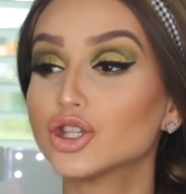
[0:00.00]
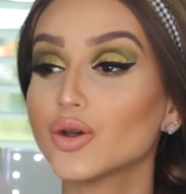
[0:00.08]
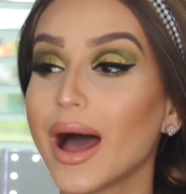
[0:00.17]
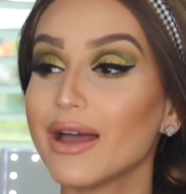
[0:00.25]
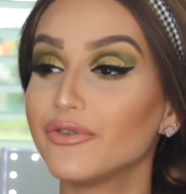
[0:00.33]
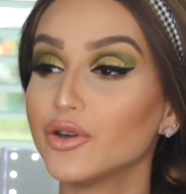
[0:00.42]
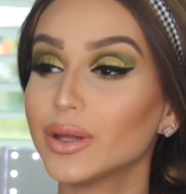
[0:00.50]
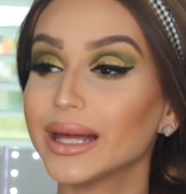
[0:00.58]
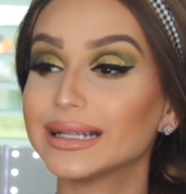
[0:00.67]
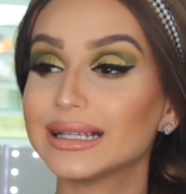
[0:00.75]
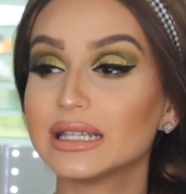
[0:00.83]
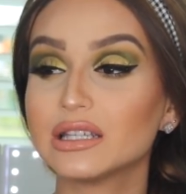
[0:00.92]
So I feel
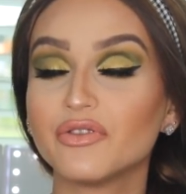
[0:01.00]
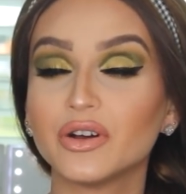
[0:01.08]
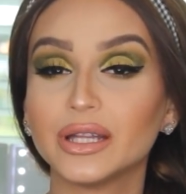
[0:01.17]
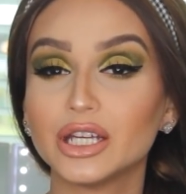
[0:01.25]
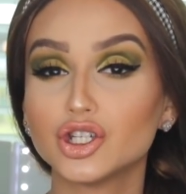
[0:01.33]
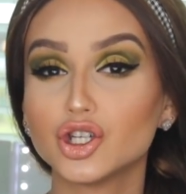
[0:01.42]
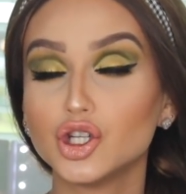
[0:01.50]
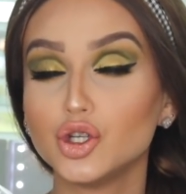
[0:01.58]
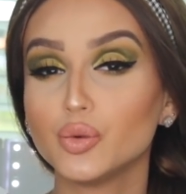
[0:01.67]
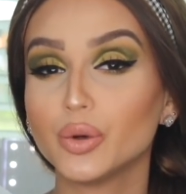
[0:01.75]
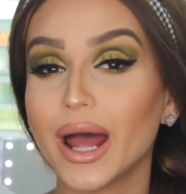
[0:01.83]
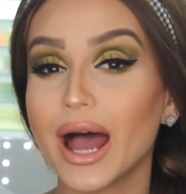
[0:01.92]
like this is a foundation
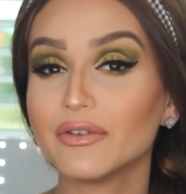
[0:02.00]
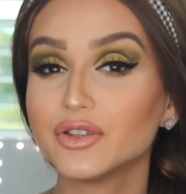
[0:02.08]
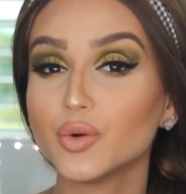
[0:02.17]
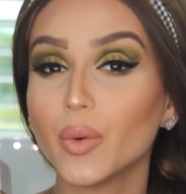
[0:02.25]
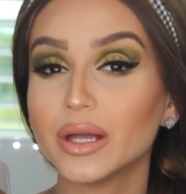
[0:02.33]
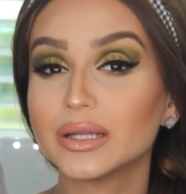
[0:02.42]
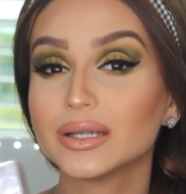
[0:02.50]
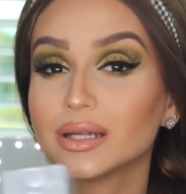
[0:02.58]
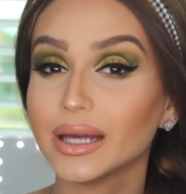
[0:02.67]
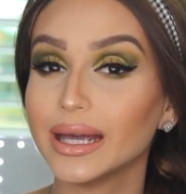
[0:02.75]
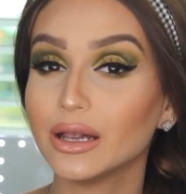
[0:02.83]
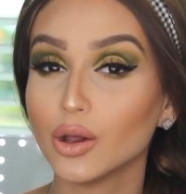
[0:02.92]
you would have to wait
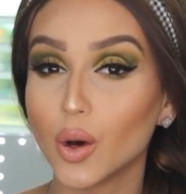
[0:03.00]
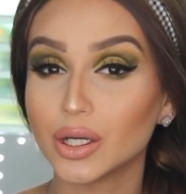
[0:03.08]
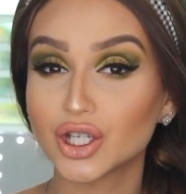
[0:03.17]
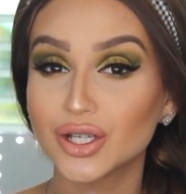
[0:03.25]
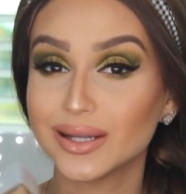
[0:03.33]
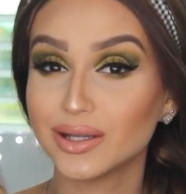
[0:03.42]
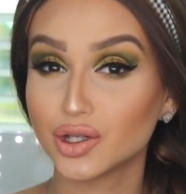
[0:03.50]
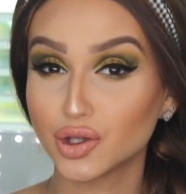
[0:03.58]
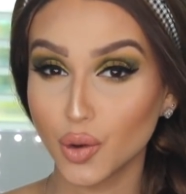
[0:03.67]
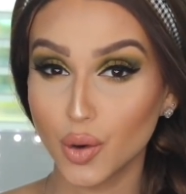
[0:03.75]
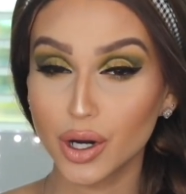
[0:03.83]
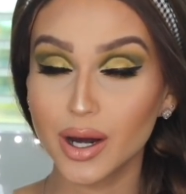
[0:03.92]
until it launches in
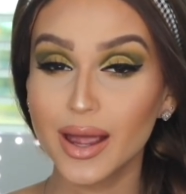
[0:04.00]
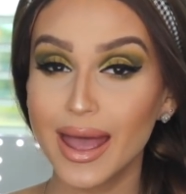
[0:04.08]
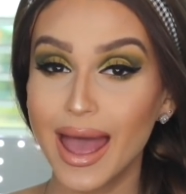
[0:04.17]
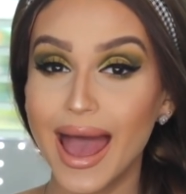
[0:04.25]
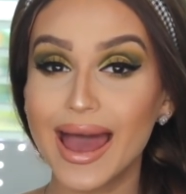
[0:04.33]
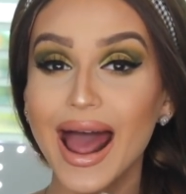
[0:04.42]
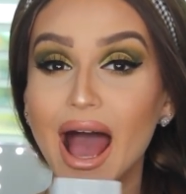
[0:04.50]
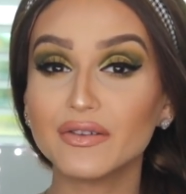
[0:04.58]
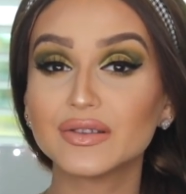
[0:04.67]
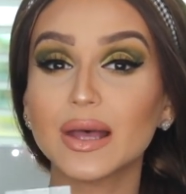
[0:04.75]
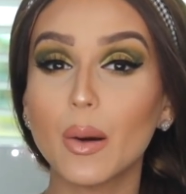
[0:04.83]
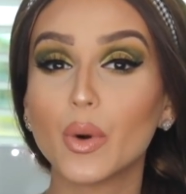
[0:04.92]
store and
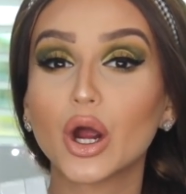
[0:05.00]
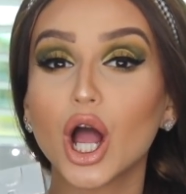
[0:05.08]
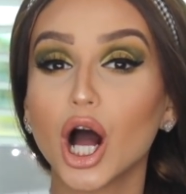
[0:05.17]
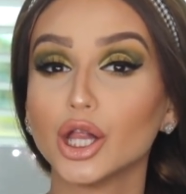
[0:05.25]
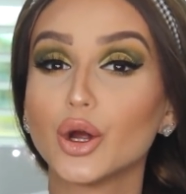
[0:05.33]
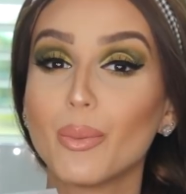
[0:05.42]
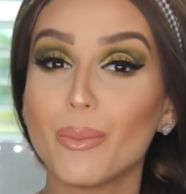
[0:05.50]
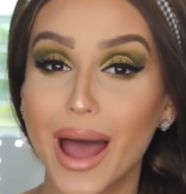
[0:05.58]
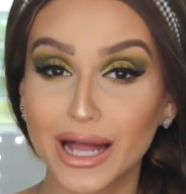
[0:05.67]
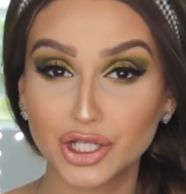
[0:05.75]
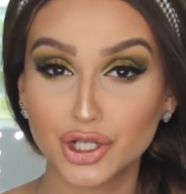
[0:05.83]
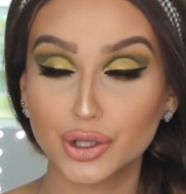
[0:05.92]
have someone color
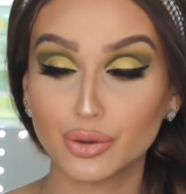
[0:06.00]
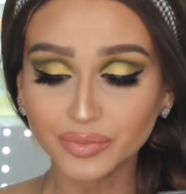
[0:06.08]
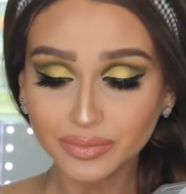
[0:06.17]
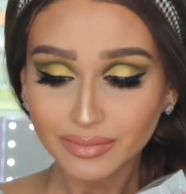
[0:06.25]
match you.